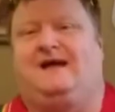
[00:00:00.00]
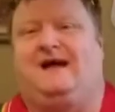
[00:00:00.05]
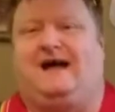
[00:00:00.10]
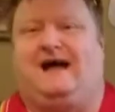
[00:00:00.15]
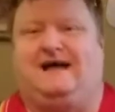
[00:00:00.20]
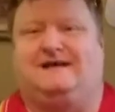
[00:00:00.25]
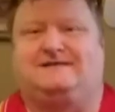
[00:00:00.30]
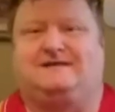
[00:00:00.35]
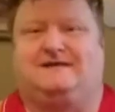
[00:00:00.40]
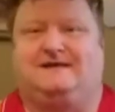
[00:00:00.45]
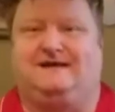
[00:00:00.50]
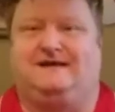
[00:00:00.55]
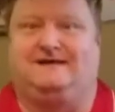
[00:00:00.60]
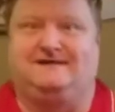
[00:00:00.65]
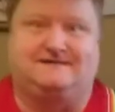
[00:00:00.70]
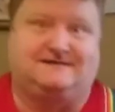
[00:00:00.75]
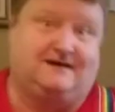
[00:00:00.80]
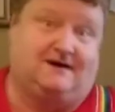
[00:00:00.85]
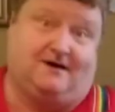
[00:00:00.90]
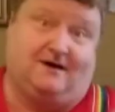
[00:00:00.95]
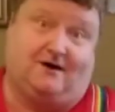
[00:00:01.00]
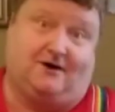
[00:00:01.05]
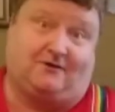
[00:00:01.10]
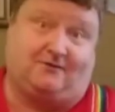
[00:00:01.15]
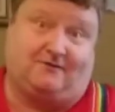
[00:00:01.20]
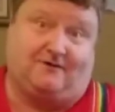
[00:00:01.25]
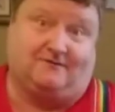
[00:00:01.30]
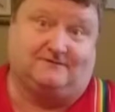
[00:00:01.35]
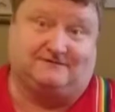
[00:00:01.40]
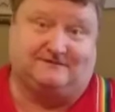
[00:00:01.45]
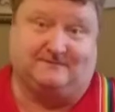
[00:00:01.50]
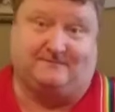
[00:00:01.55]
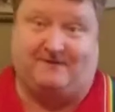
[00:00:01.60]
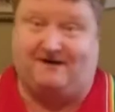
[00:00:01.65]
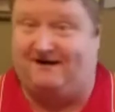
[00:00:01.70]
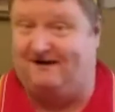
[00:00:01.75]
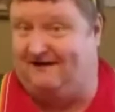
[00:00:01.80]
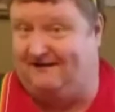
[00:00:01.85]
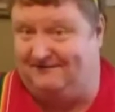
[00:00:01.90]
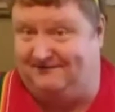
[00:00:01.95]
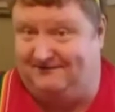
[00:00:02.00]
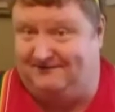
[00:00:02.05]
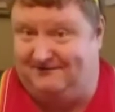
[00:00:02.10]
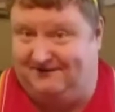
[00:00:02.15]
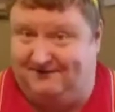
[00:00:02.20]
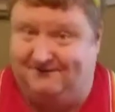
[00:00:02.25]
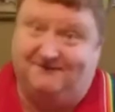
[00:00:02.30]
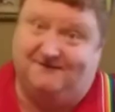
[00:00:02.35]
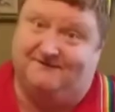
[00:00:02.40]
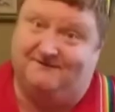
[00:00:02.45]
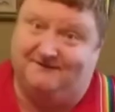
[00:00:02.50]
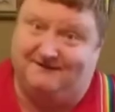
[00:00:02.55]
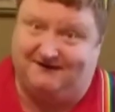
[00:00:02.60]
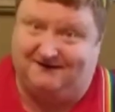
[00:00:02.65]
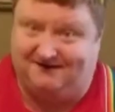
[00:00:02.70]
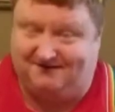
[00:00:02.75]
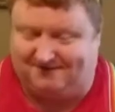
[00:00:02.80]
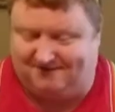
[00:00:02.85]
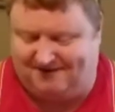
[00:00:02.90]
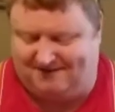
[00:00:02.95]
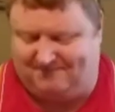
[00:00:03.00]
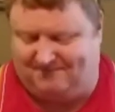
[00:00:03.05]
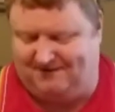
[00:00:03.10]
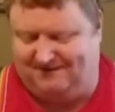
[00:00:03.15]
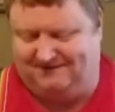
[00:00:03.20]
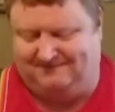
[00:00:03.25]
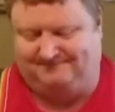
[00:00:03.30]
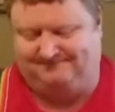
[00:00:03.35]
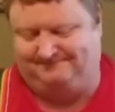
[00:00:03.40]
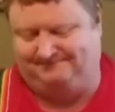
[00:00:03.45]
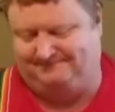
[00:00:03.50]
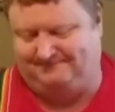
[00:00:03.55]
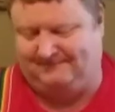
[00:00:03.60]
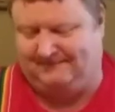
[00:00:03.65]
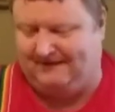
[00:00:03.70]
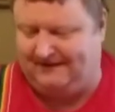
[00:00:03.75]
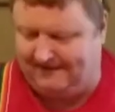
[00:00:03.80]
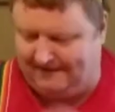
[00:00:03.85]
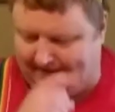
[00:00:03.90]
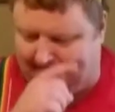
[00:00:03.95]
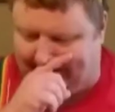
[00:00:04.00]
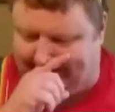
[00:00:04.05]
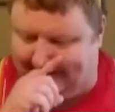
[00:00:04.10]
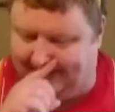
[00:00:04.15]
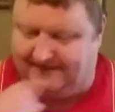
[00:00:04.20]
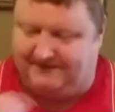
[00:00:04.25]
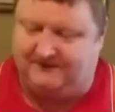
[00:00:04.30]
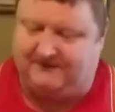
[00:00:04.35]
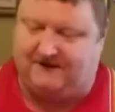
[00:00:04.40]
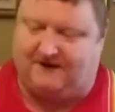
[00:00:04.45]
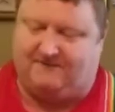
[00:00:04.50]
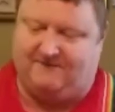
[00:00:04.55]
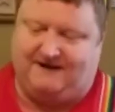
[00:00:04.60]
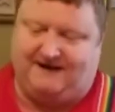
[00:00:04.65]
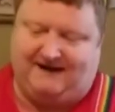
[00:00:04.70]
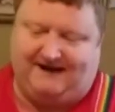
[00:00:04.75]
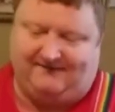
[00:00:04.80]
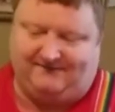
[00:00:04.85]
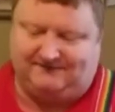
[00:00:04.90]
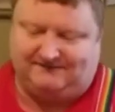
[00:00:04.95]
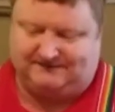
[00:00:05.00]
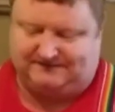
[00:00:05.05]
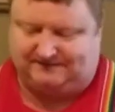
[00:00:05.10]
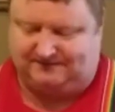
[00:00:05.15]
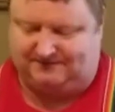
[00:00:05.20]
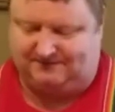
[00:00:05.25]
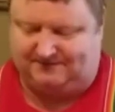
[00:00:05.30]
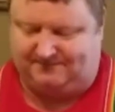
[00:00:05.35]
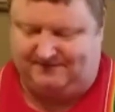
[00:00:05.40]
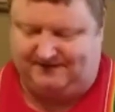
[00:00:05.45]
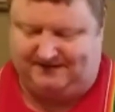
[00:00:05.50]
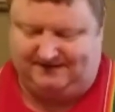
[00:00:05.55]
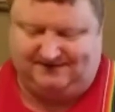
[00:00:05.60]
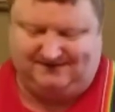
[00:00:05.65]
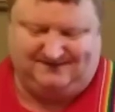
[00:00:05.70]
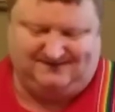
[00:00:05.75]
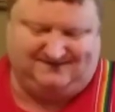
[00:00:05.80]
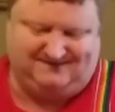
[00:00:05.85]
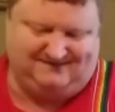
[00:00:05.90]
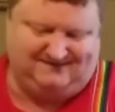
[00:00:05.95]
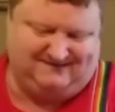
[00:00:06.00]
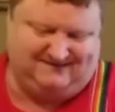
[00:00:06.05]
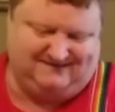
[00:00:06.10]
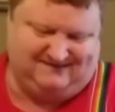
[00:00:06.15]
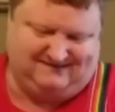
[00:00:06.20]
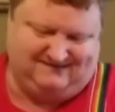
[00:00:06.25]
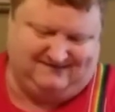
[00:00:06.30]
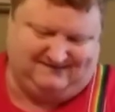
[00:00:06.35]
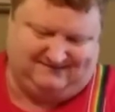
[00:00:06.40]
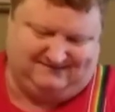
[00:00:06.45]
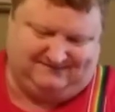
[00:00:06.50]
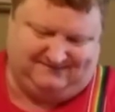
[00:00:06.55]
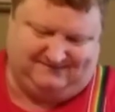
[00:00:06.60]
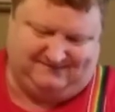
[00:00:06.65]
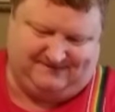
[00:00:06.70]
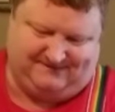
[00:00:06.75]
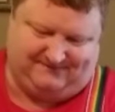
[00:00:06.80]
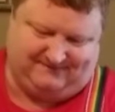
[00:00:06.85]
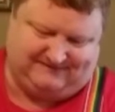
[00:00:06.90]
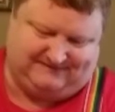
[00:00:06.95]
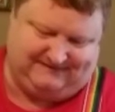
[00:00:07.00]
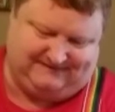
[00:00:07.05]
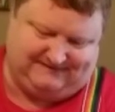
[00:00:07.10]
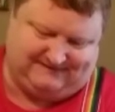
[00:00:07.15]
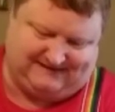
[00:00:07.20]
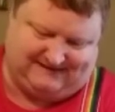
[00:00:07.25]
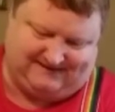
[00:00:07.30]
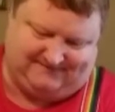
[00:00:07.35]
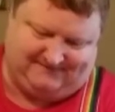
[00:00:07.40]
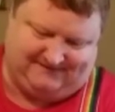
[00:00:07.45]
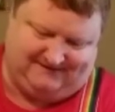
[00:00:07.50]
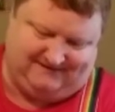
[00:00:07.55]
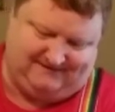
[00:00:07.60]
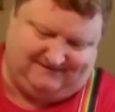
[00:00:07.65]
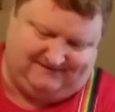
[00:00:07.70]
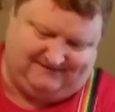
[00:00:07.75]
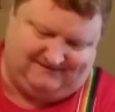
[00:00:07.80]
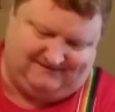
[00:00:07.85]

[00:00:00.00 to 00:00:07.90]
as it is across the pond, over there in Great Britain. You caught me having just a little bit of a tea time here.